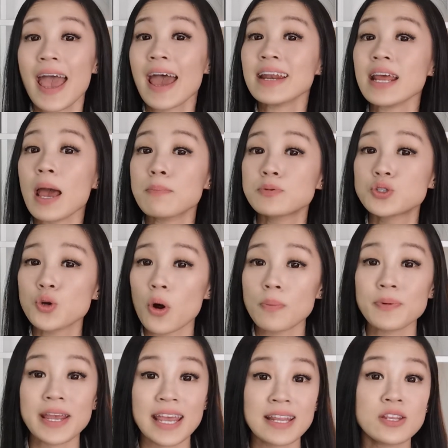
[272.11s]
and
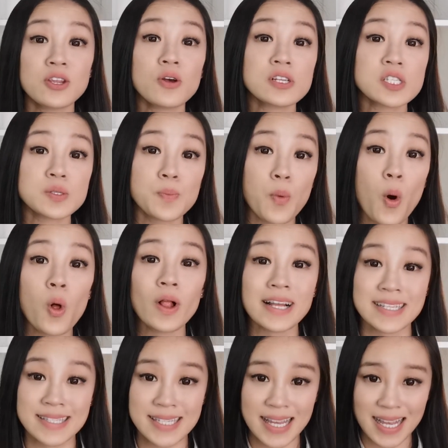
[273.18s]
absorbed in your small
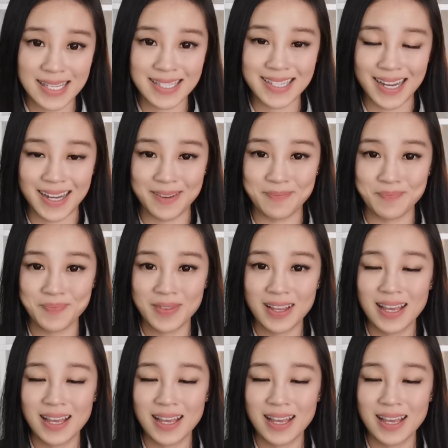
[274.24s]
intestine.